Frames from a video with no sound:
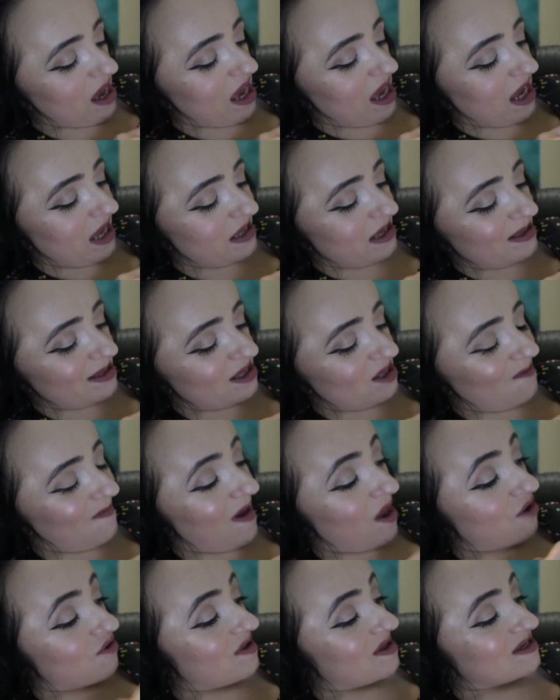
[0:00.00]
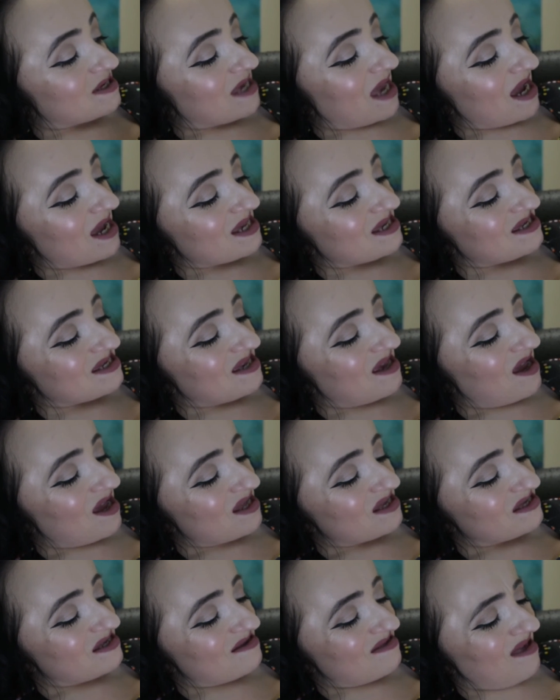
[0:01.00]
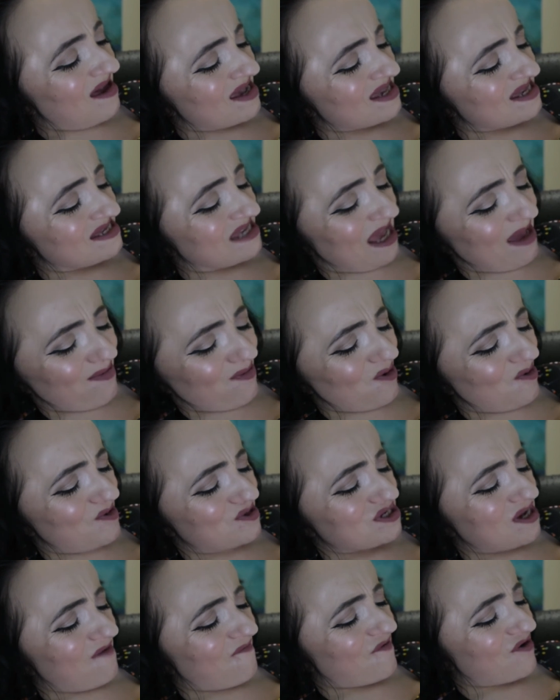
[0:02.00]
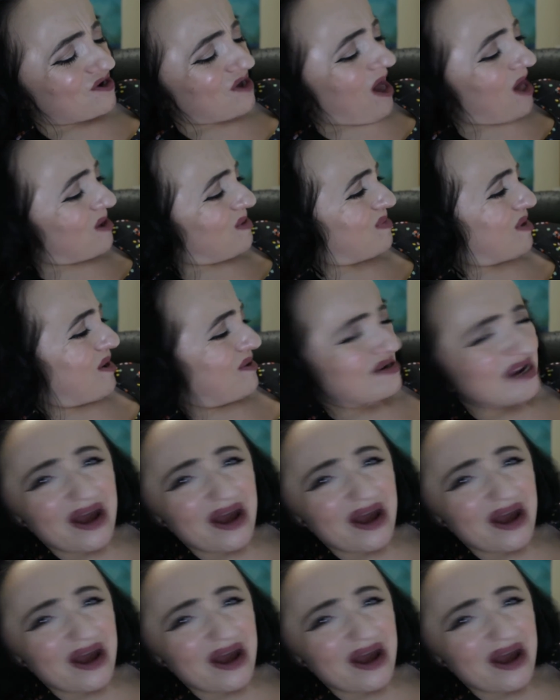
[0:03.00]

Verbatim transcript: and a little better than sex deluxe sample, which I forgot about.